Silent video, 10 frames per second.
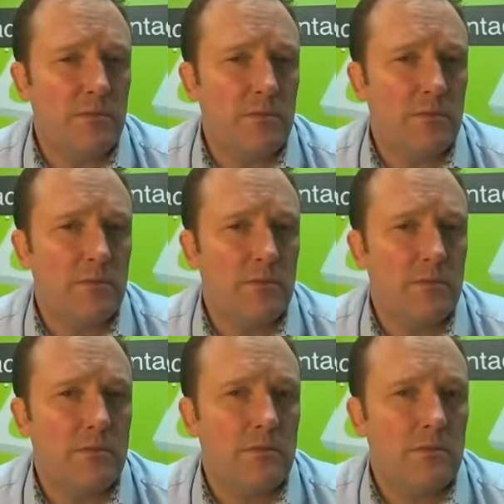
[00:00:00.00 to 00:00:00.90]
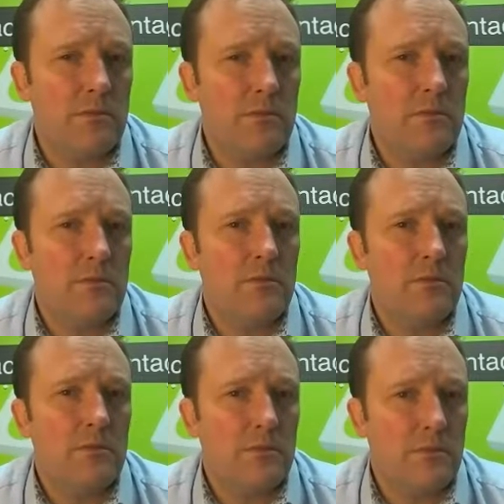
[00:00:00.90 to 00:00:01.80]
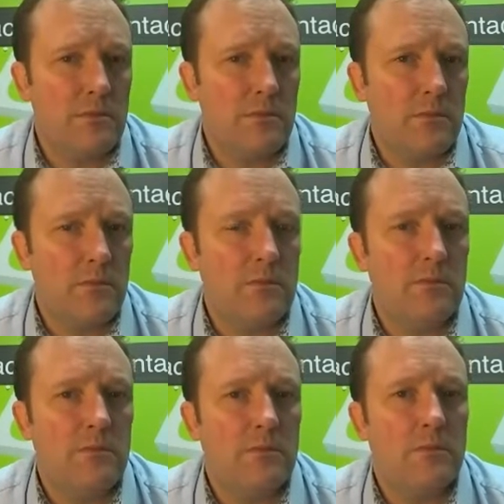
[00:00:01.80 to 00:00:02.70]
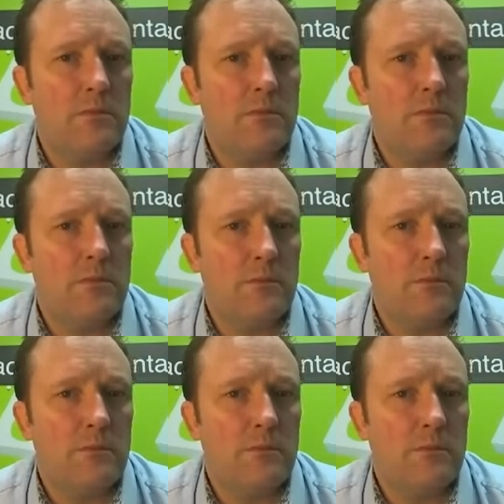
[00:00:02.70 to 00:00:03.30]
(not speaking)